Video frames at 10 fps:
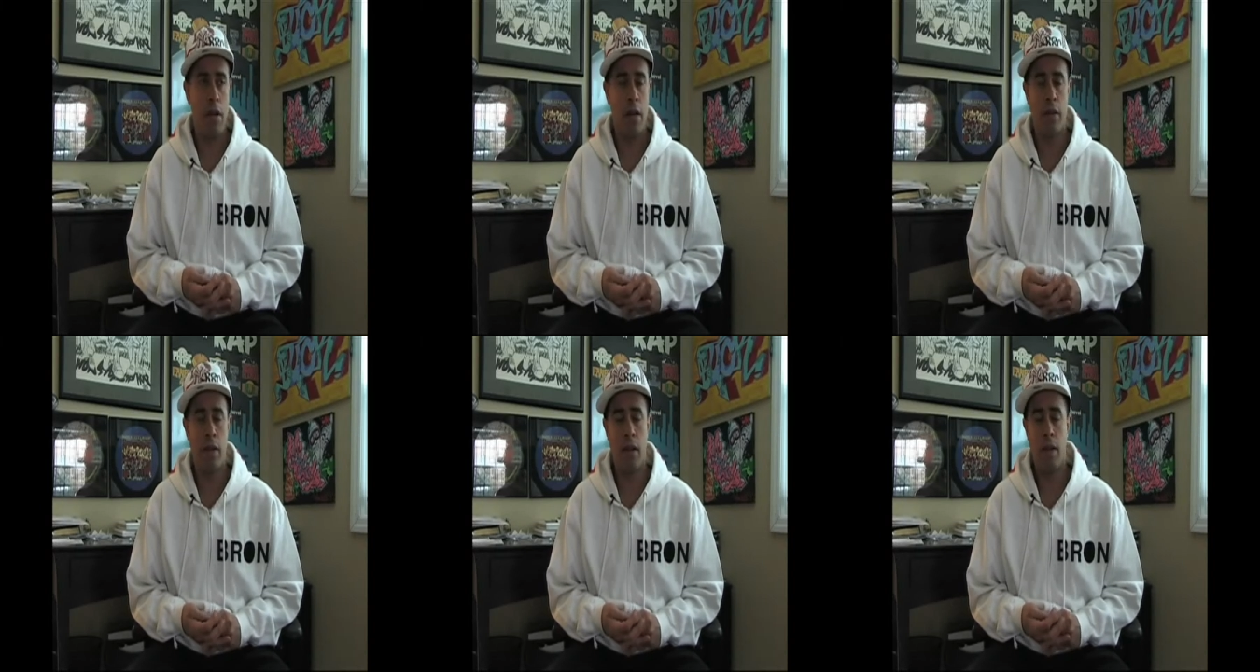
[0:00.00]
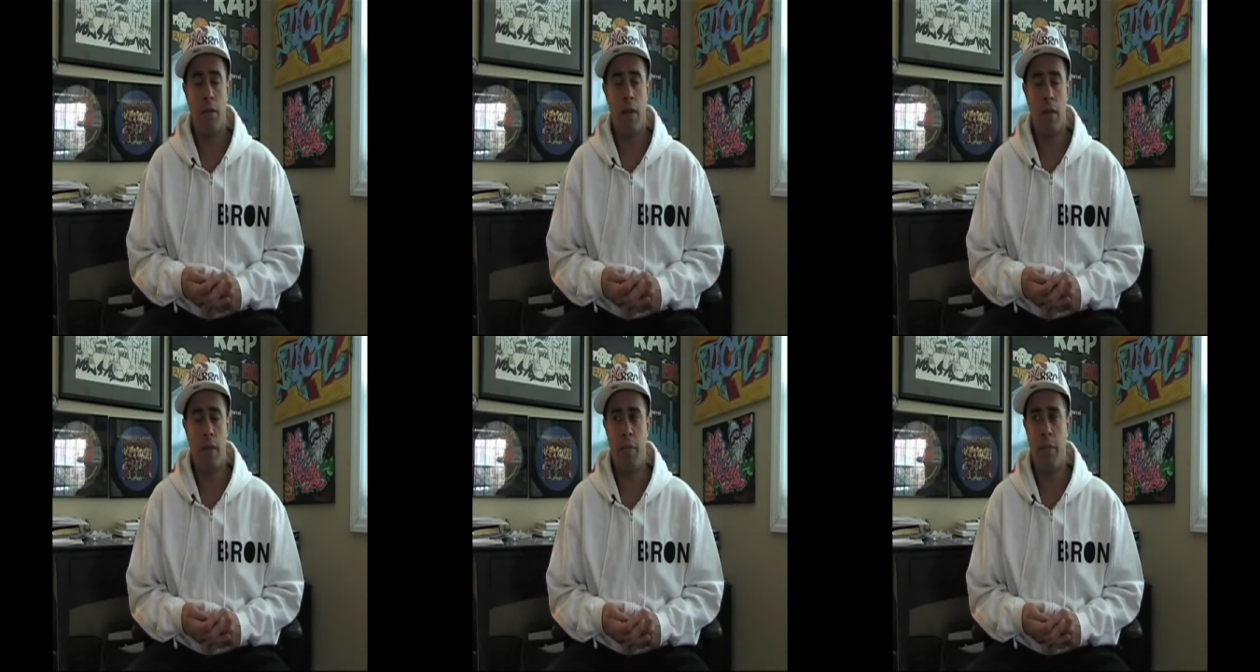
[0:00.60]
I don't think anyone
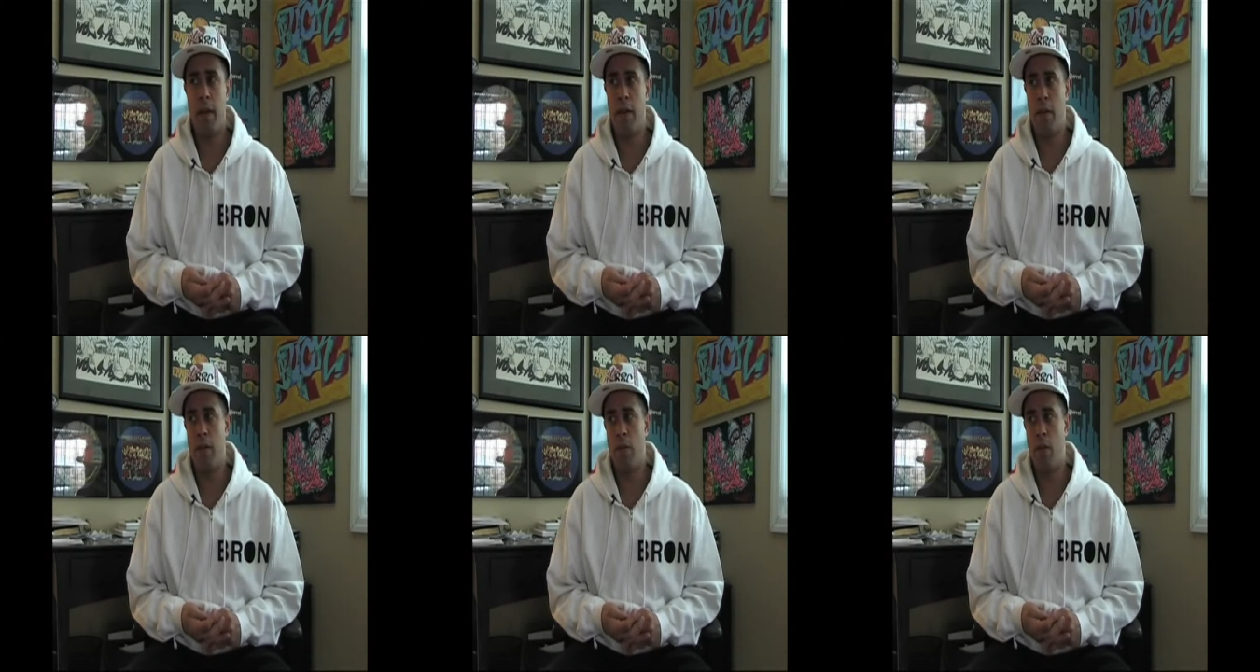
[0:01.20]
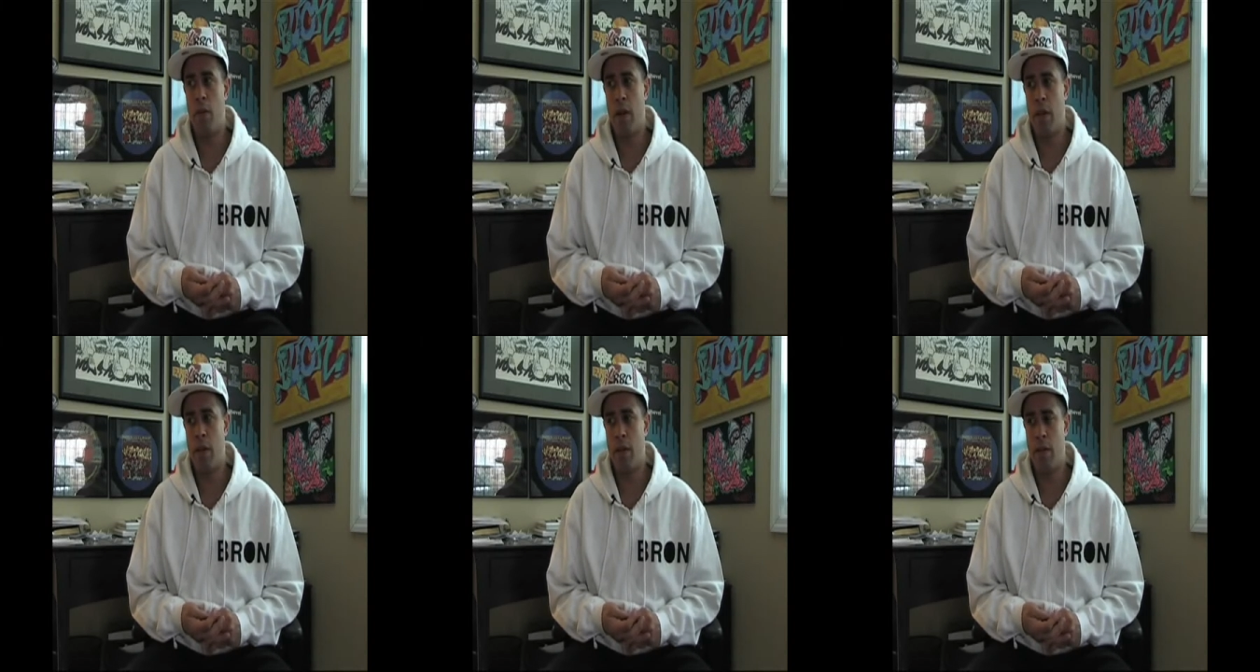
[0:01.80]
can debate
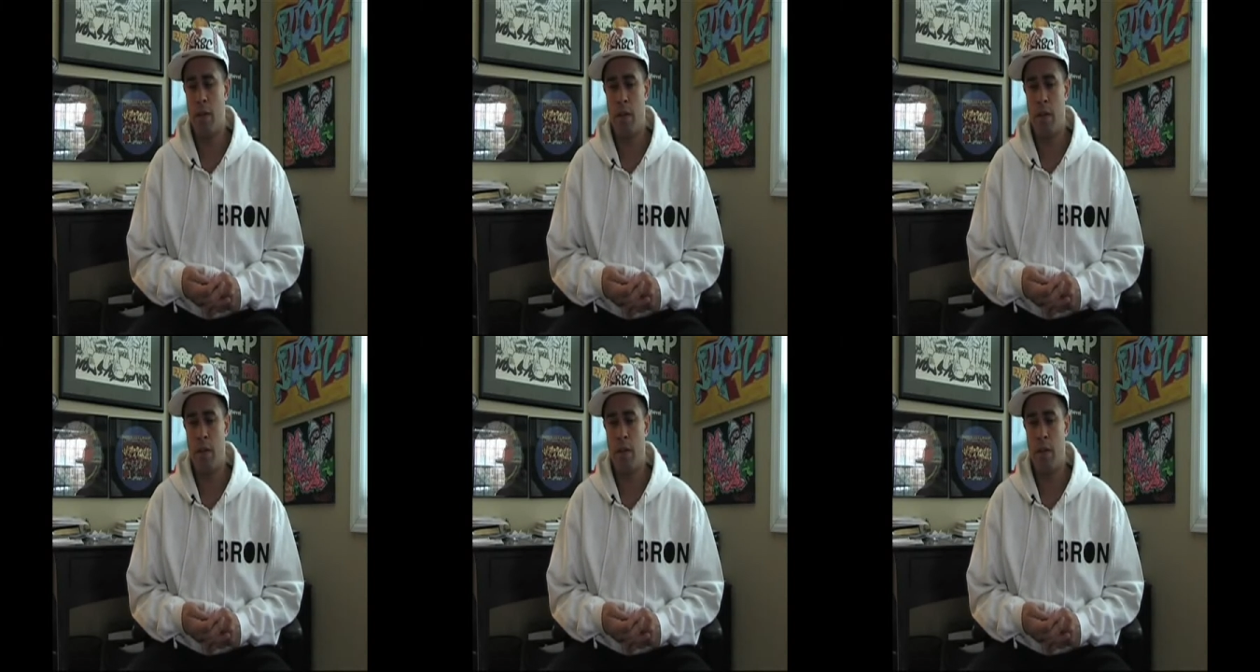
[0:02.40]
whether